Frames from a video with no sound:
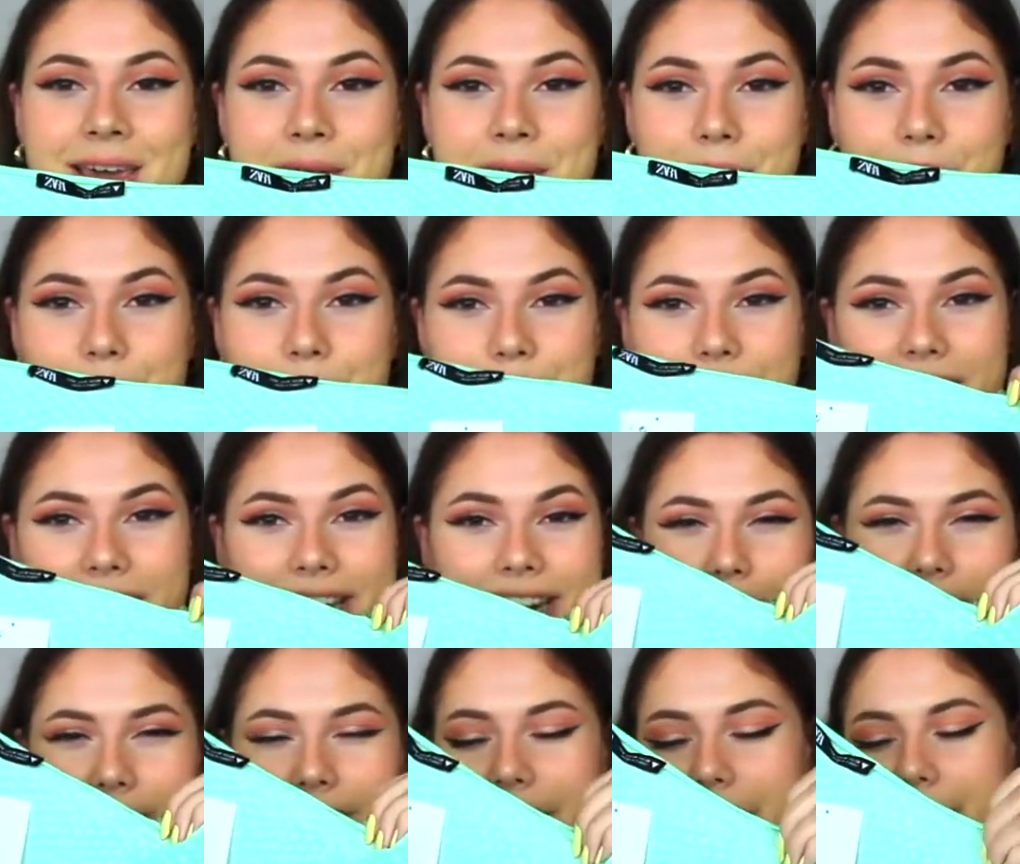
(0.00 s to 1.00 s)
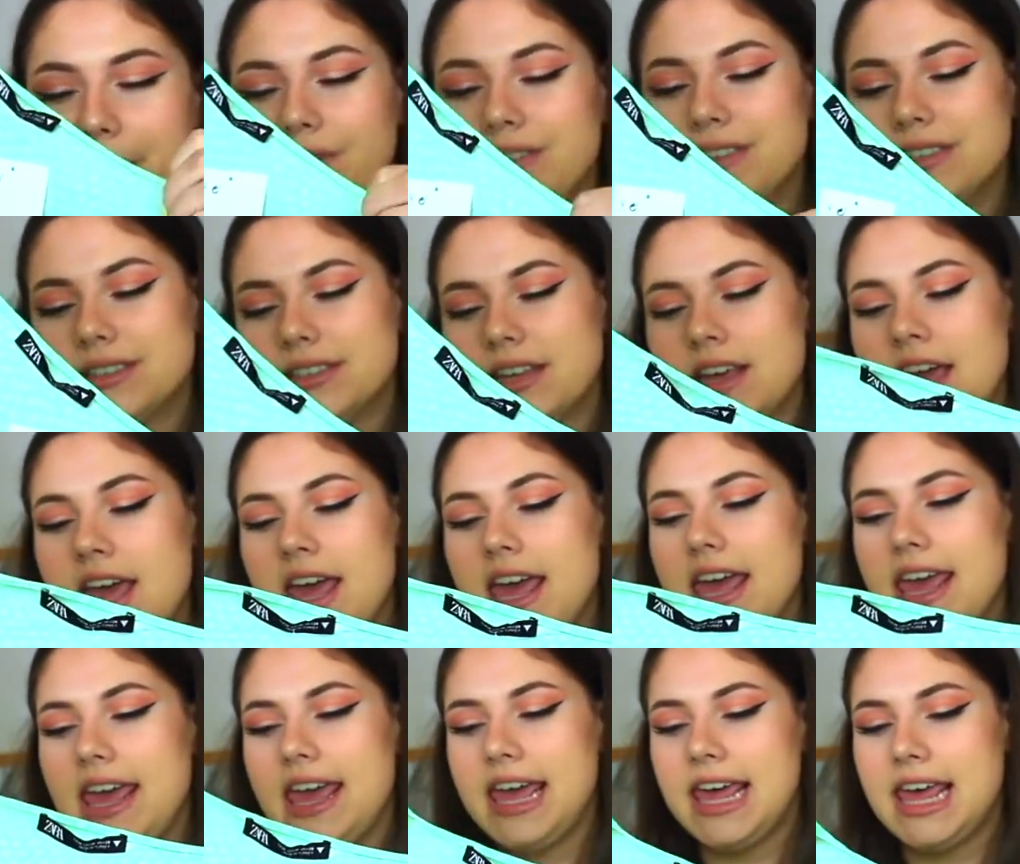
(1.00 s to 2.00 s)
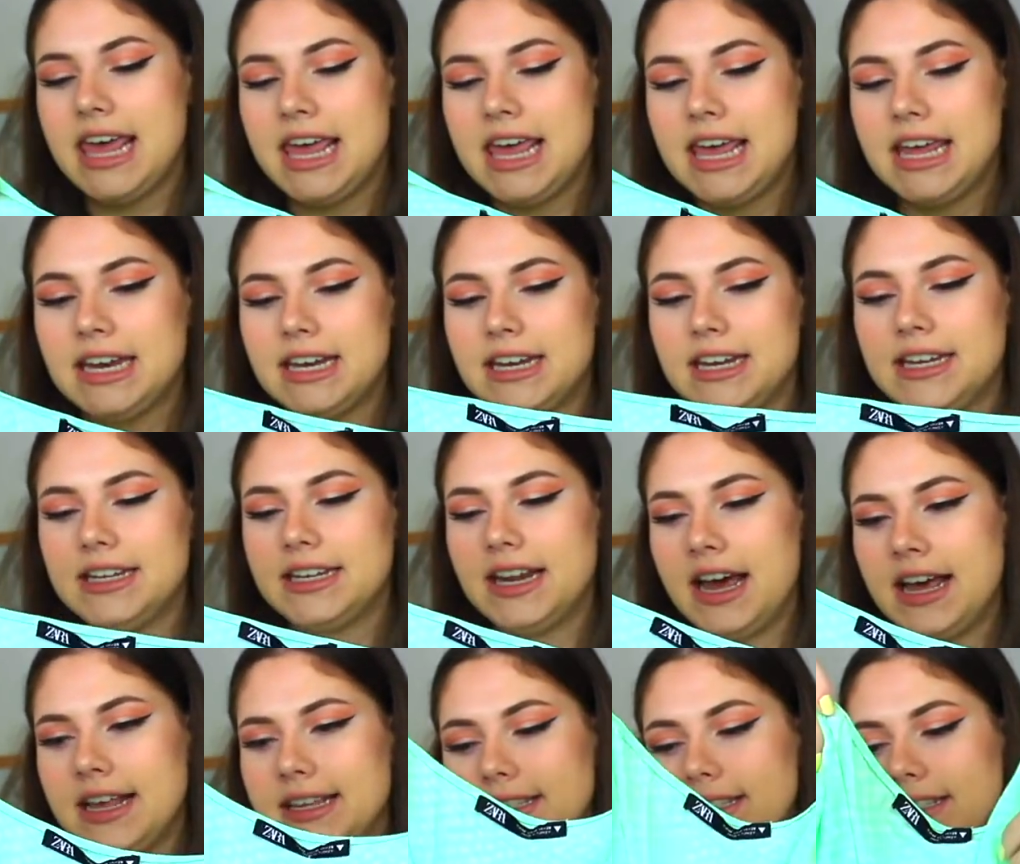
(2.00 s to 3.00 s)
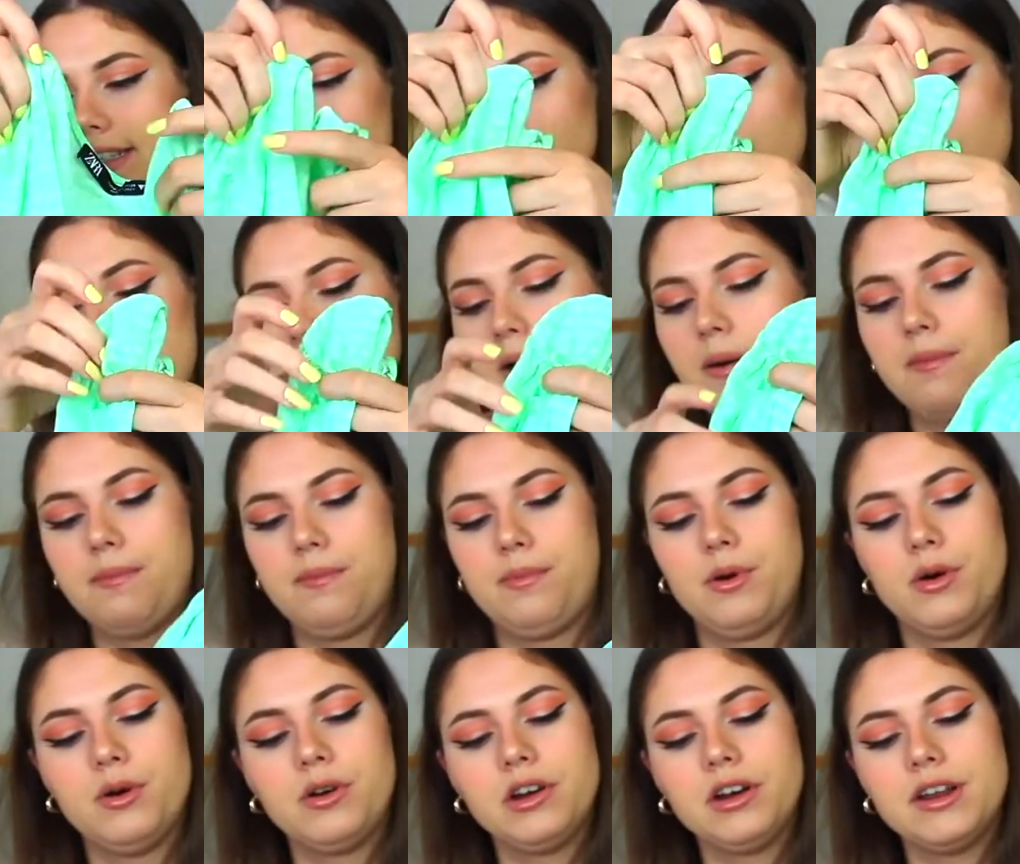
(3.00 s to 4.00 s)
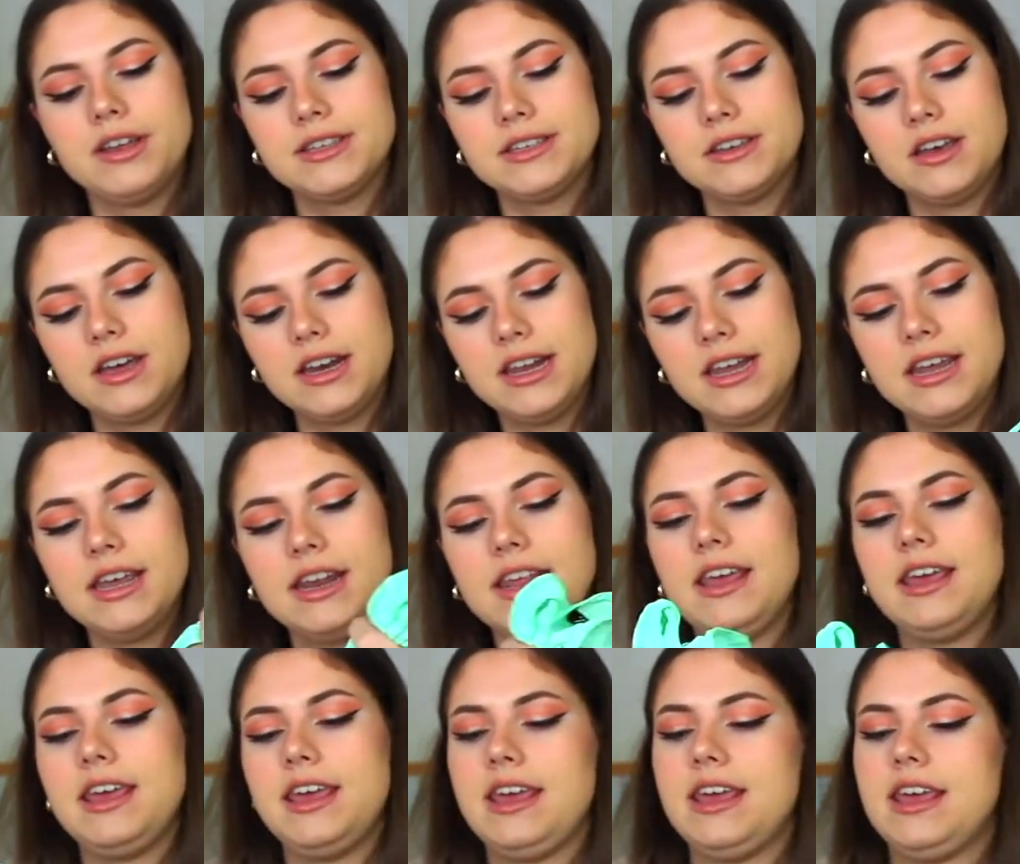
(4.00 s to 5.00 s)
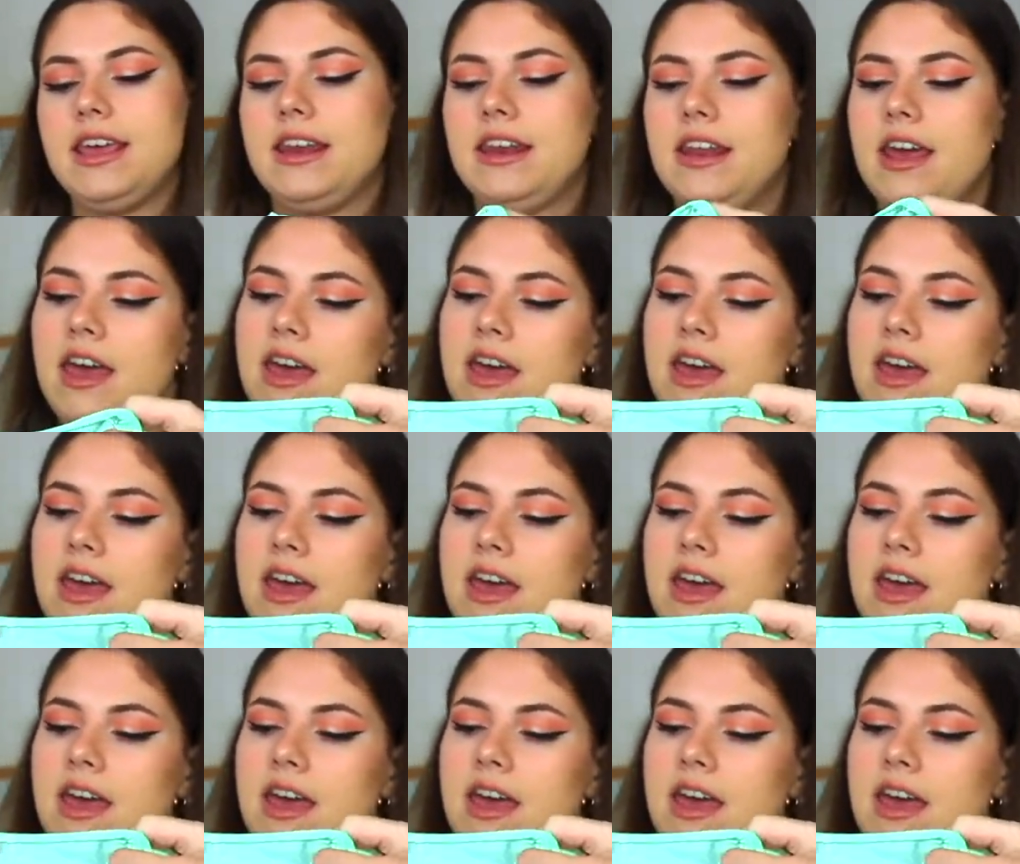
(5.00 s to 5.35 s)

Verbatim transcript: green blouse and it has polka dots on it, and